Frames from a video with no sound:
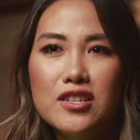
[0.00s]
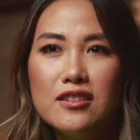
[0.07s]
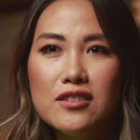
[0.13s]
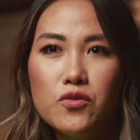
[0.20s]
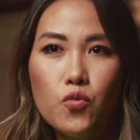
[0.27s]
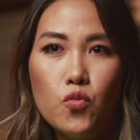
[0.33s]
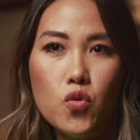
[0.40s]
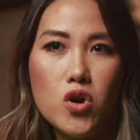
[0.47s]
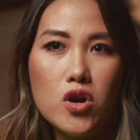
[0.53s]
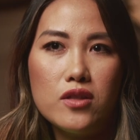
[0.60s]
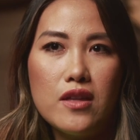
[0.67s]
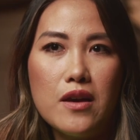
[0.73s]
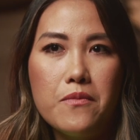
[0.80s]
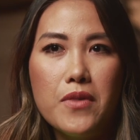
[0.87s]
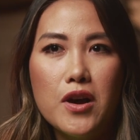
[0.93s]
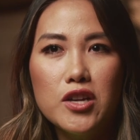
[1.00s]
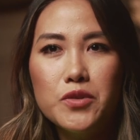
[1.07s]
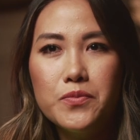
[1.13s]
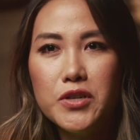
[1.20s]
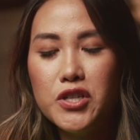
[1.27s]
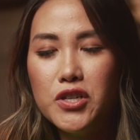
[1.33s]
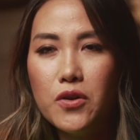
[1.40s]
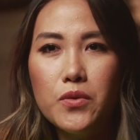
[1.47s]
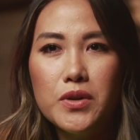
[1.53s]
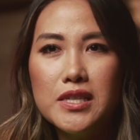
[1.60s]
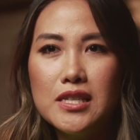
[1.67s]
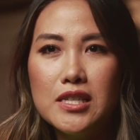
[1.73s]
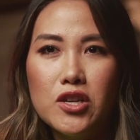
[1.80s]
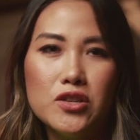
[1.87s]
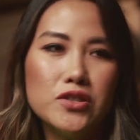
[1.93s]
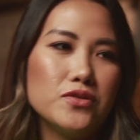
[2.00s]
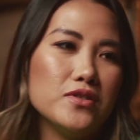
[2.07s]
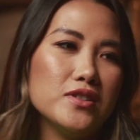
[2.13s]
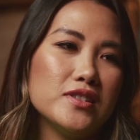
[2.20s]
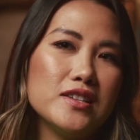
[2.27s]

doesn't work that much, but she always turns around and